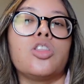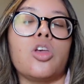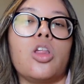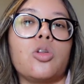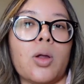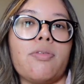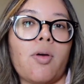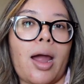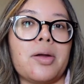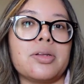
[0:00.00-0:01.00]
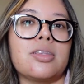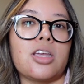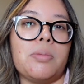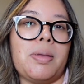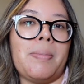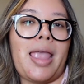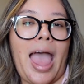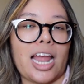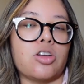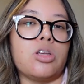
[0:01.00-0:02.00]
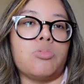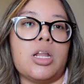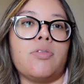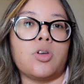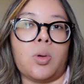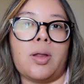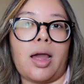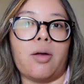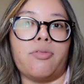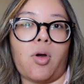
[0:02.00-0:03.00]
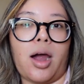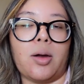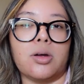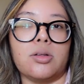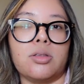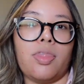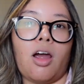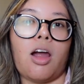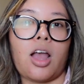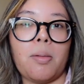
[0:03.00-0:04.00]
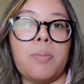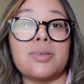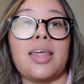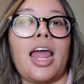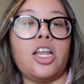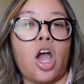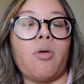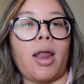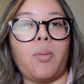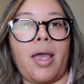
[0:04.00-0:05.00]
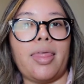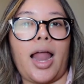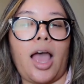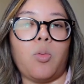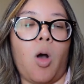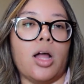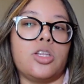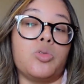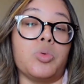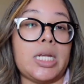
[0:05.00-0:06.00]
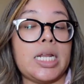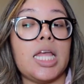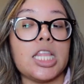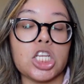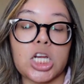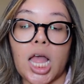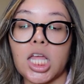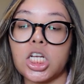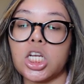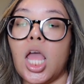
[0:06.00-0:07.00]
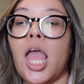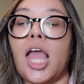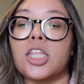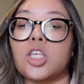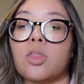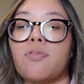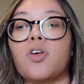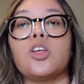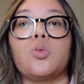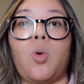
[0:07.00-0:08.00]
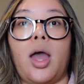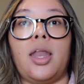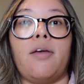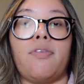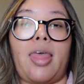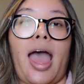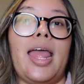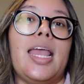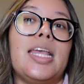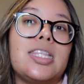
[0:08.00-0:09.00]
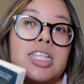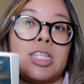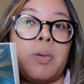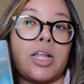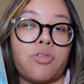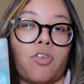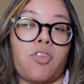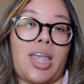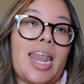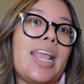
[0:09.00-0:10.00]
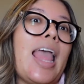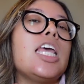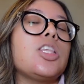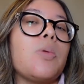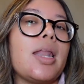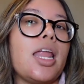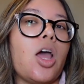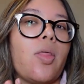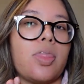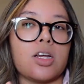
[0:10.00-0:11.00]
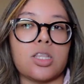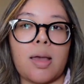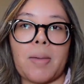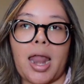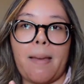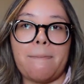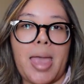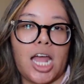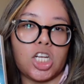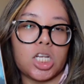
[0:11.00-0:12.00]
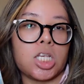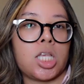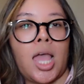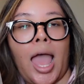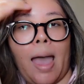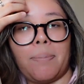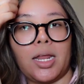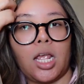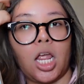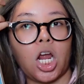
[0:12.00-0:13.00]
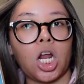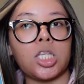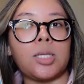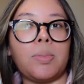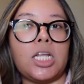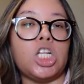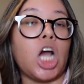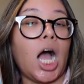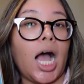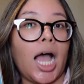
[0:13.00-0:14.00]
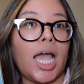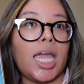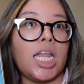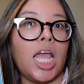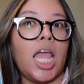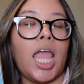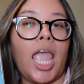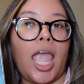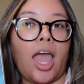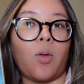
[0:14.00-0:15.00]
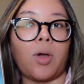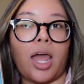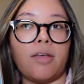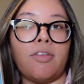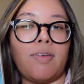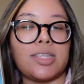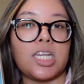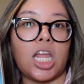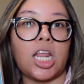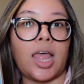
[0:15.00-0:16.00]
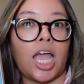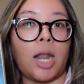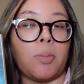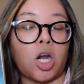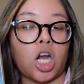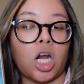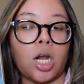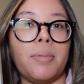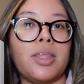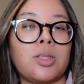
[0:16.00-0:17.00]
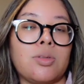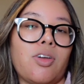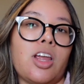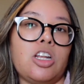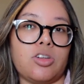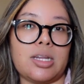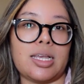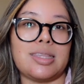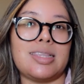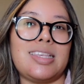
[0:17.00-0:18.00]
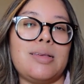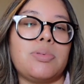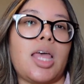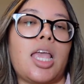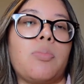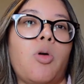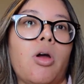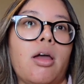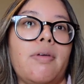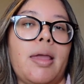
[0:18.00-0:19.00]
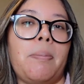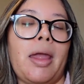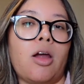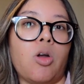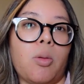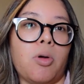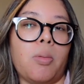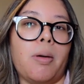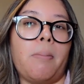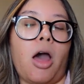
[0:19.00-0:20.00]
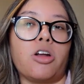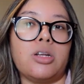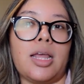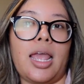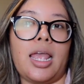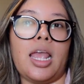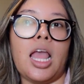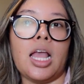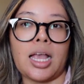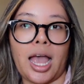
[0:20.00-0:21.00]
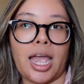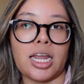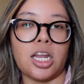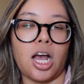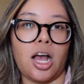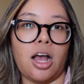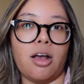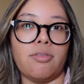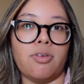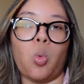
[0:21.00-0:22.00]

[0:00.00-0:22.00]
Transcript: So the 24 hours is gonna be me actually reading for 24 hours. There are a couple books that I know right away that I want to read in this challenge. And so the first one for that is Spells for Forgetting. This one, I know that there's some kind of magic happening here. Somebody died and we're kind of investigating that kind of murder. But this is very interesting because it seems like more of a paranormal but modern day kind of